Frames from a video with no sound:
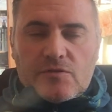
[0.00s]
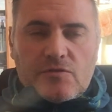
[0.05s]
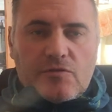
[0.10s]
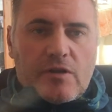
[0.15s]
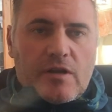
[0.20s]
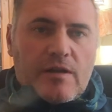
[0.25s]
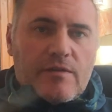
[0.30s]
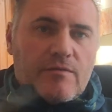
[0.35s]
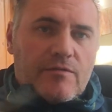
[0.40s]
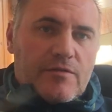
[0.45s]

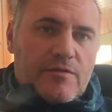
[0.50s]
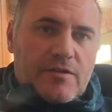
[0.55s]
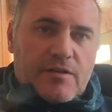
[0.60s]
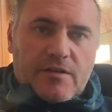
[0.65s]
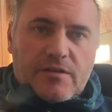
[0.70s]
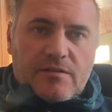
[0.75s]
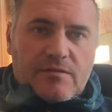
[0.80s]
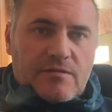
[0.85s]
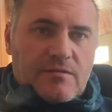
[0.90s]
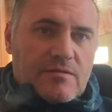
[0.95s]
Not
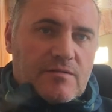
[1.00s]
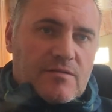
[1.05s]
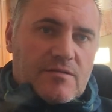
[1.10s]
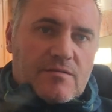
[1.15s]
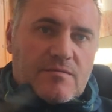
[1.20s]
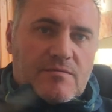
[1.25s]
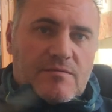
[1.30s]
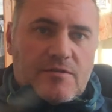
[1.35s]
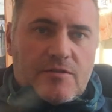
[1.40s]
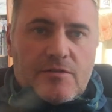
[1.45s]

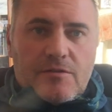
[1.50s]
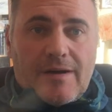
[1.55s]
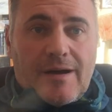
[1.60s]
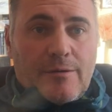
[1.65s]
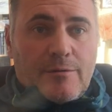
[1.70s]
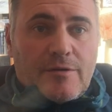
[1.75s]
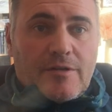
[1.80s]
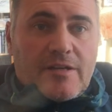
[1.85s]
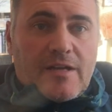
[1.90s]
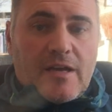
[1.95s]
everything's
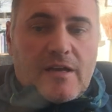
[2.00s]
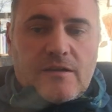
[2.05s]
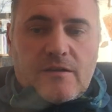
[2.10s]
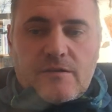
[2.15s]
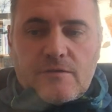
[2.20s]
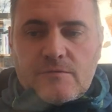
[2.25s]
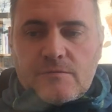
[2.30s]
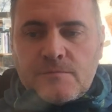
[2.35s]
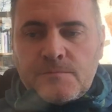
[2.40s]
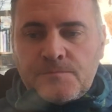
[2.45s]
out to get
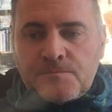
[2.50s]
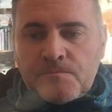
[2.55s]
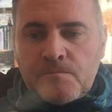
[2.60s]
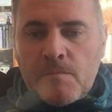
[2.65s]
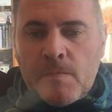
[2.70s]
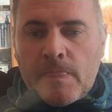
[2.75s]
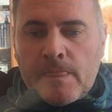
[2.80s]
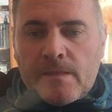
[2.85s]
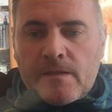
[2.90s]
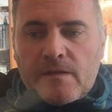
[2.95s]
you.
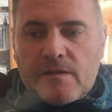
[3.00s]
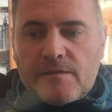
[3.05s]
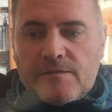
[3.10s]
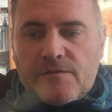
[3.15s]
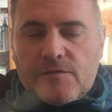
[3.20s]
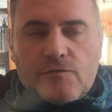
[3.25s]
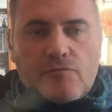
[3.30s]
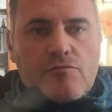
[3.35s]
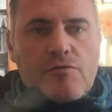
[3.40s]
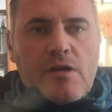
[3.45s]
If
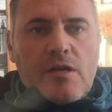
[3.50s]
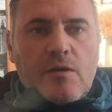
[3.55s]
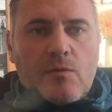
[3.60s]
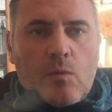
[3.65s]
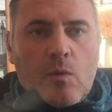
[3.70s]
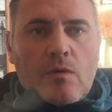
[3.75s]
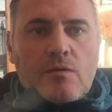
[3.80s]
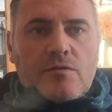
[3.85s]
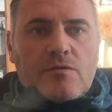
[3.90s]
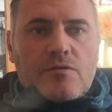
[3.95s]
you really
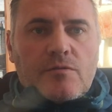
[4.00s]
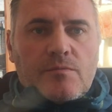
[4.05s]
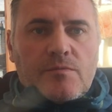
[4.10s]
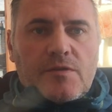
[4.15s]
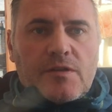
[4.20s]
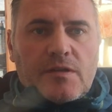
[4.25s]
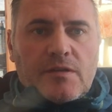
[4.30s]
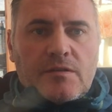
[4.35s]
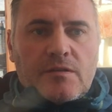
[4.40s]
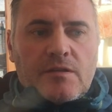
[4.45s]
want
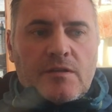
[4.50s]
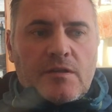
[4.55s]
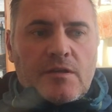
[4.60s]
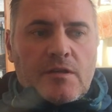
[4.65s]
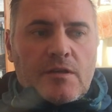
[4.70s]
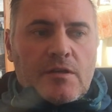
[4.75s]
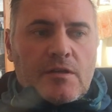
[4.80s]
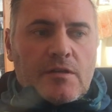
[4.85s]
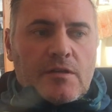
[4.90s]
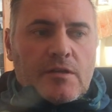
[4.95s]
something,
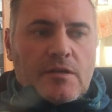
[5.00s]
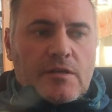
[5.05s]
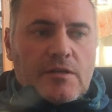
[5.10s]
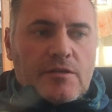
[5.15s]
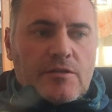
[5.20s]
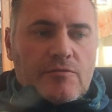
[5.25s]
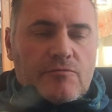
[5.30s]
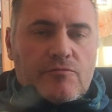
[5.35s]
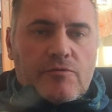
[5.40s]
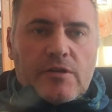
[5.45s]
and
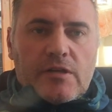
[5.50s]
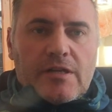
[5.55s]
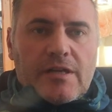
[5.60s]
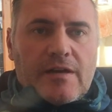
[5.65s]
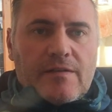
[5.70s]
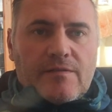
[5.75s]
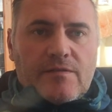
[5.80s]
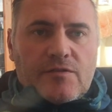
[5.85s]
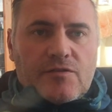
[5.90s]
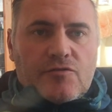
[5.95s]
you really
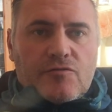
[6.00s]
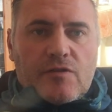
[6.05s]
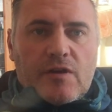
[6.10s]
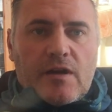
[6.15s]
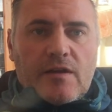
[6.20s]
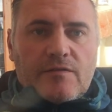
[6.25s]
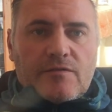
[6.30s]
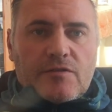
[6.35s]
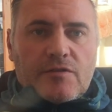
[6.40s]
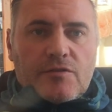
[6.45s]
have the
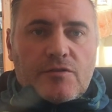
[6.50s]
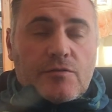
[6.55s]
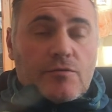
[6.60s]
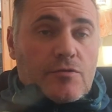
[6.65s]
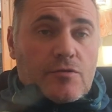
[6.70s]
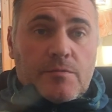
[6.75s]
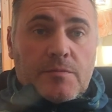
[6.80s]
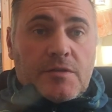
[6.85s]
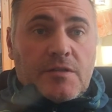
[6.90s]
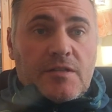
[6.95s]
drive to do
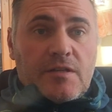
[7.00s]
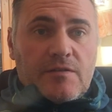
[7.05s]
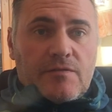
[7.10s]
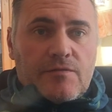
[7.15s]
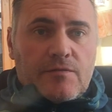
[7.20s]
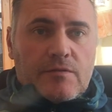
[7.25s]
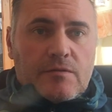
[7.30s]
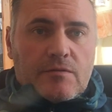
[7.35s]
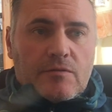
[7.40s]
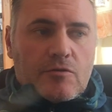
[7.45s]
something
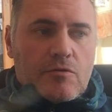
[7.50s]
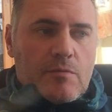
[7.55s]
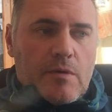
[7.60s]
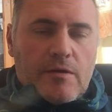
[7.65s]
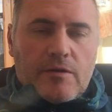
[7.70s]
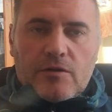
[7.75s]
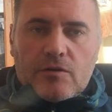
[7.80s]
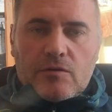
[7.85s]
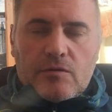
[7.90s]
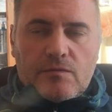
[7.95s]
different, come
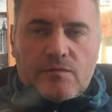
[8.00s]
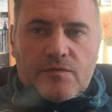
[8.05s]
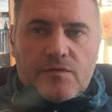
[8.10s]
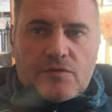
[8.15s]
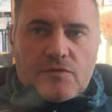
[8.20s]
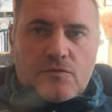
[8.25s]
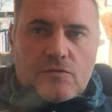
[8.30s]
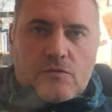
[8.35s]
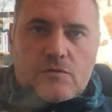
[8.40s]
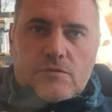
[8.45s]
out of your
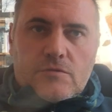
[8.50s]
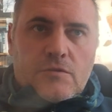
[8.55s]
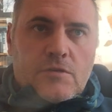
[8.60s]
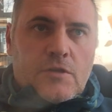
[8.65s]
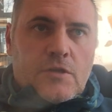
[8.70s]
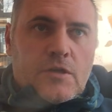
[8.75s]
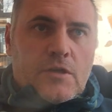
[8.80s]
comfort zone.